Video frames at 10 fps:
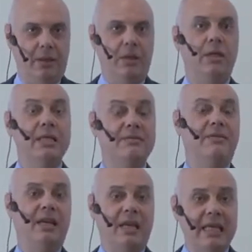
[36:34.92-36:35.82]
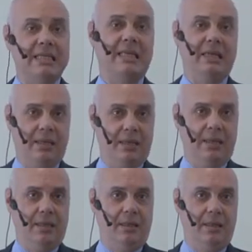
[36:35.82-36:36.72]
It's very risky
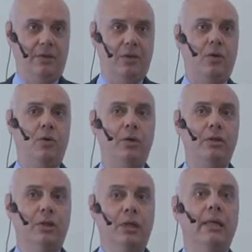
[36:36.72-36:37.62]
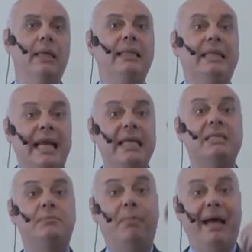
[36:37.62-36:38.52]
that you're going to. Then
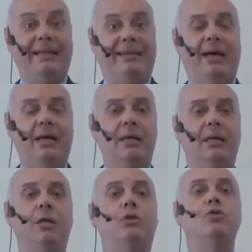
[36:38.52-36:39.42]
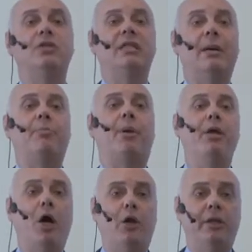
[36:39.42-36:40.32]
it's better to set up
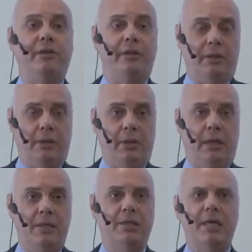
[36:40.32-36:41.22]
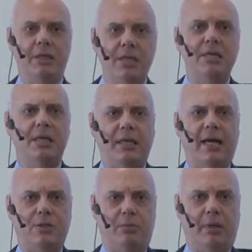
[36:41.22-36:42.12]
priority and say 60
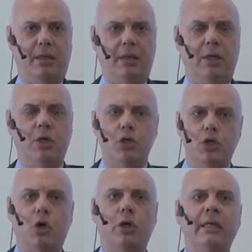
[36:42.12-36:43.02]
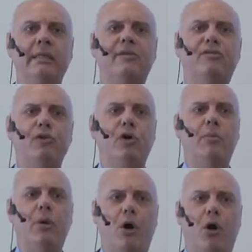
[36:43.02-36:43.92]
customers. So in the
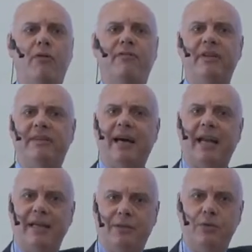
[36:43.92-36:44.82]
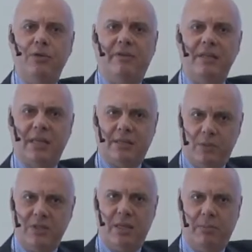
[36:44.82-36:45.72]
term of a target universe that
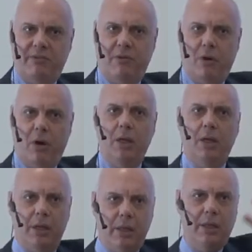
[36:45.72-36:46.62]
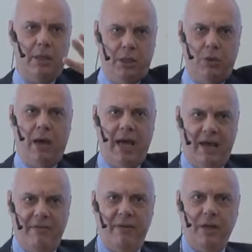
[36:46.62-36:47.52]
we said before, you
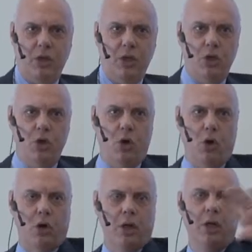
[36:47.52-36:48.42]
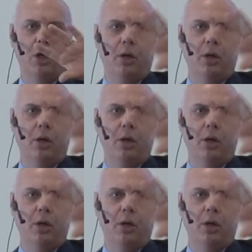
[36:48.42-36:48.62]
have in your